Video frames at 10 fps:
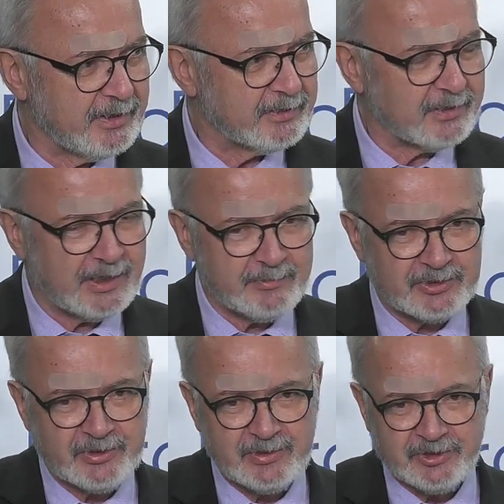in climate
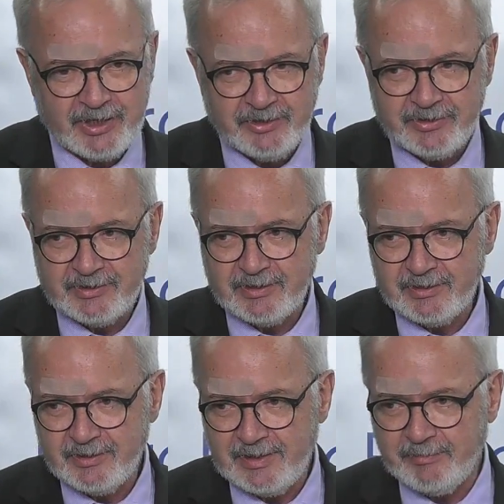changes,
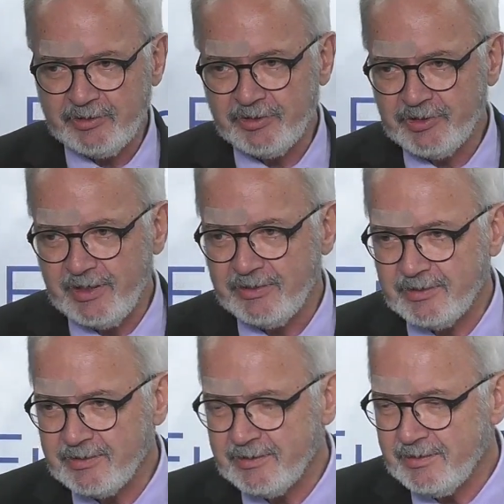temperature
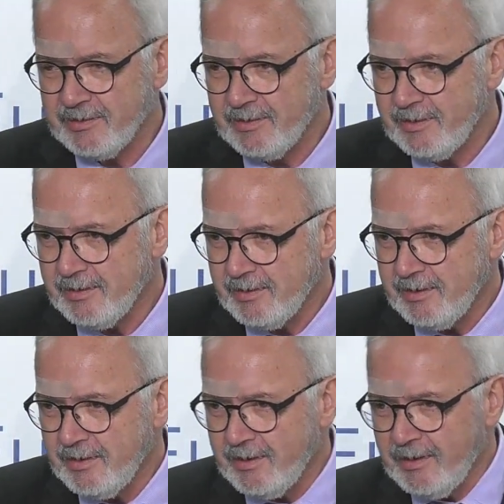changes.
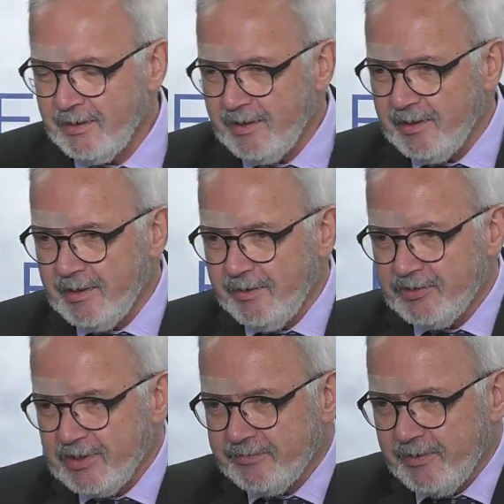If
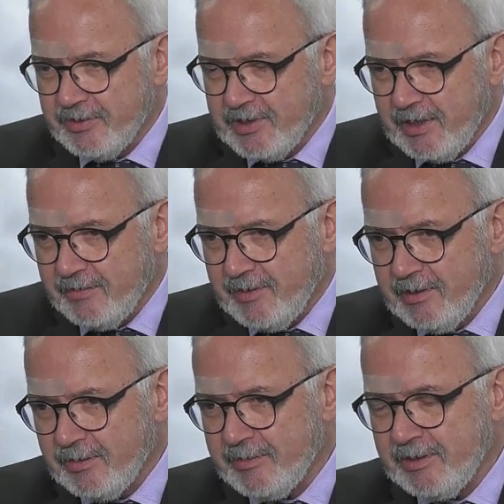just for the sake of
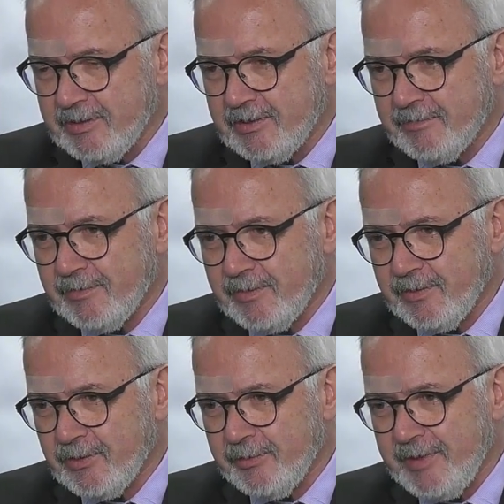argument,
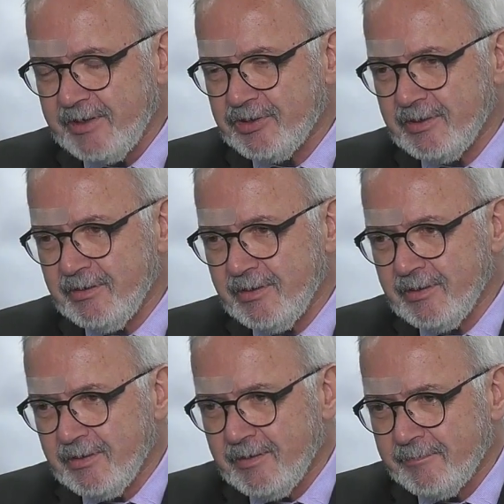you imagine
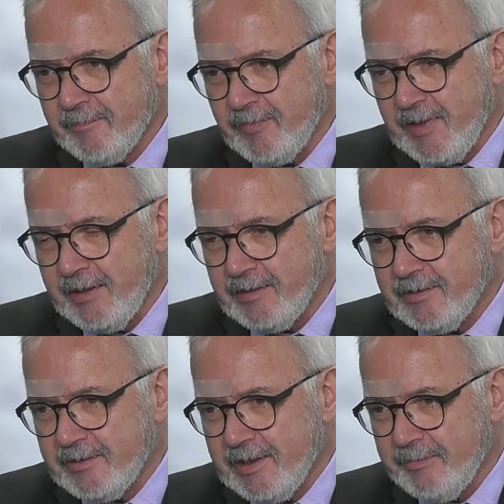
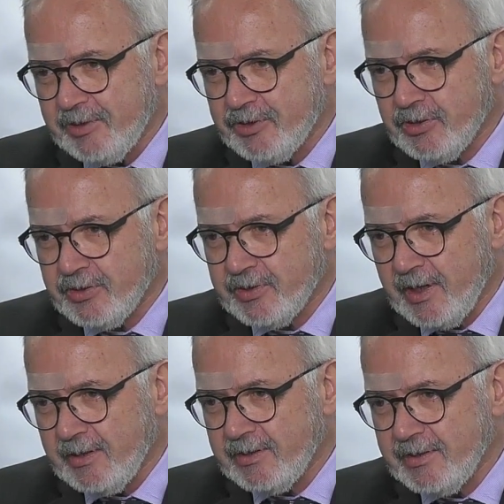temperatures
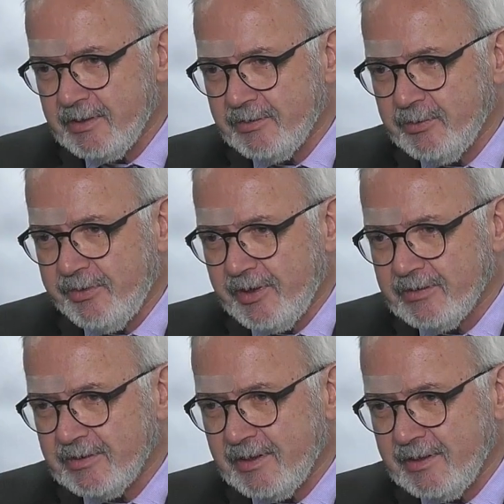until
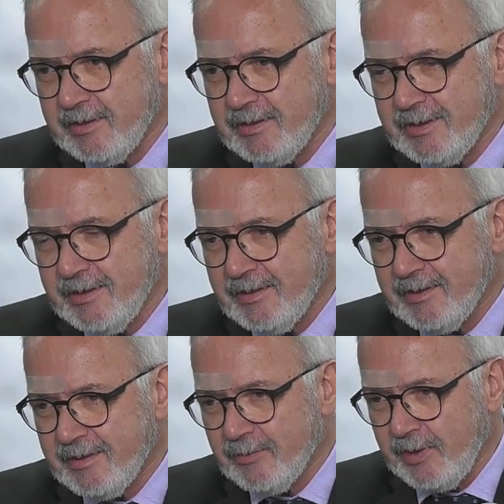
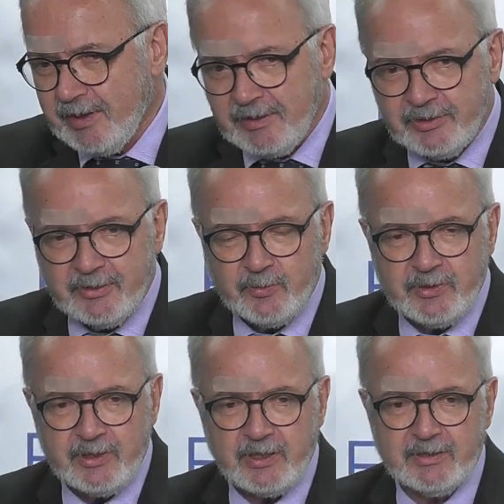2100
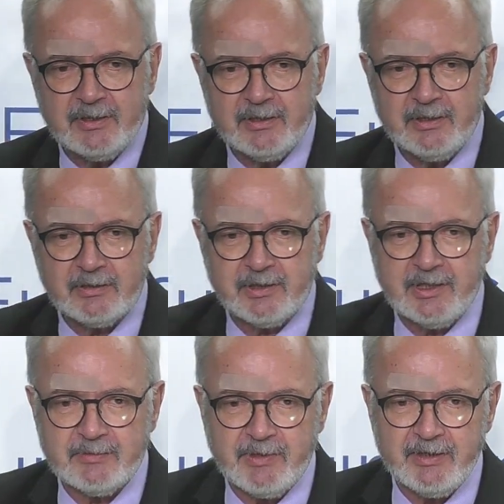would not
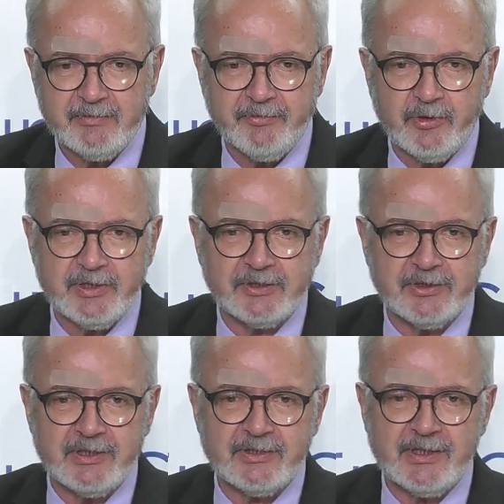rise by 4
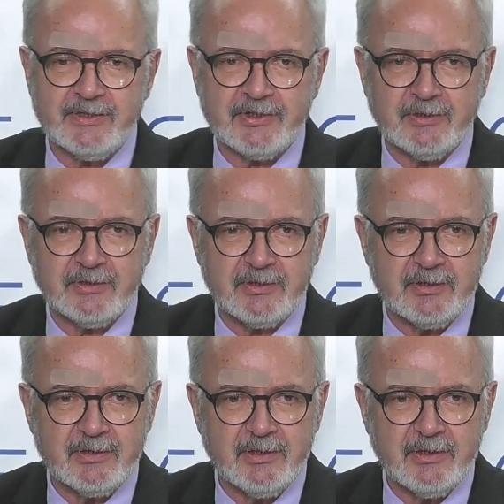degrees Celsius,